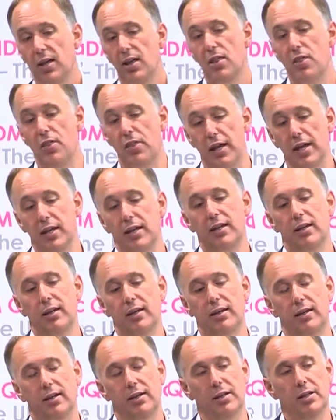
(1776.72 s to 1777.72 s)
they
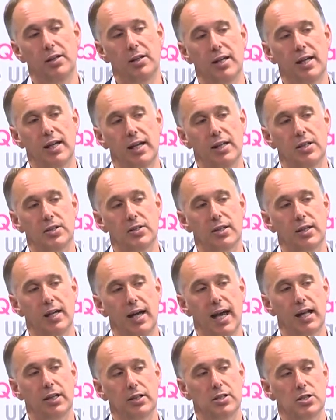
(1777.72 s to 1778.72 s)
had a
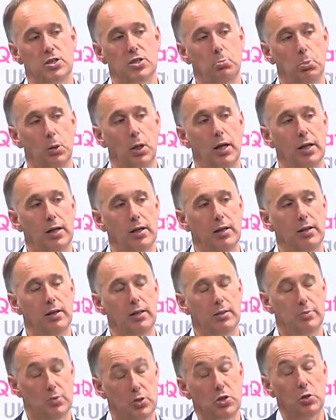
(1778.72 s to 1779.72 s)

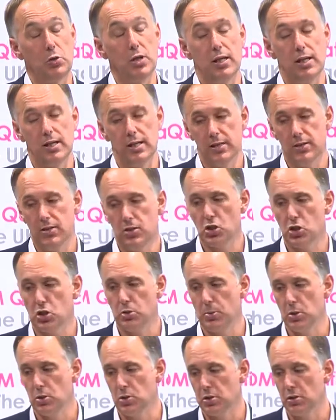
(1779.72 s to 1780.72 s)
a
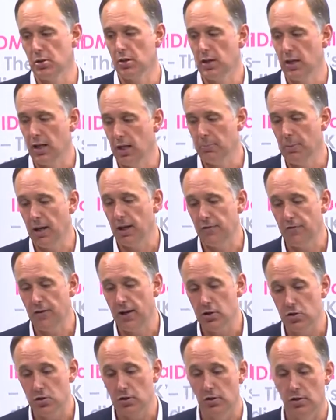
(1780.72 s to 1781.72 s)
distributor and a
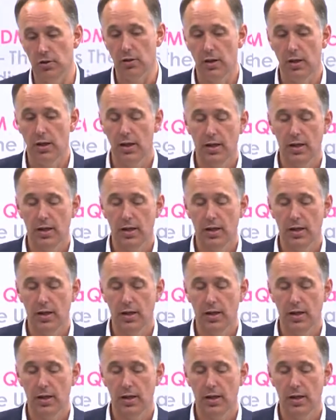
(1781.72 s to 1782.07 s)
manufacturer